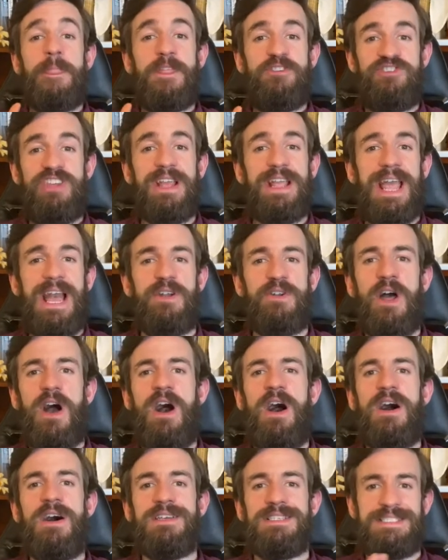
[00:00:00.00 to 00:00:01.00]
check out
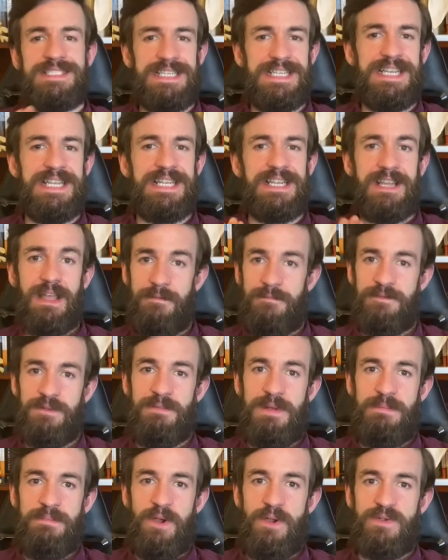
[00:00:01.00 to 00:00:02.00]
our Sitting
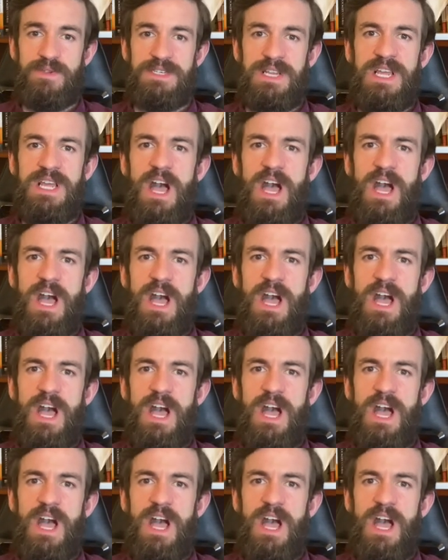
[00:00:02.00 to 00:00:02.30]
Comfortably post.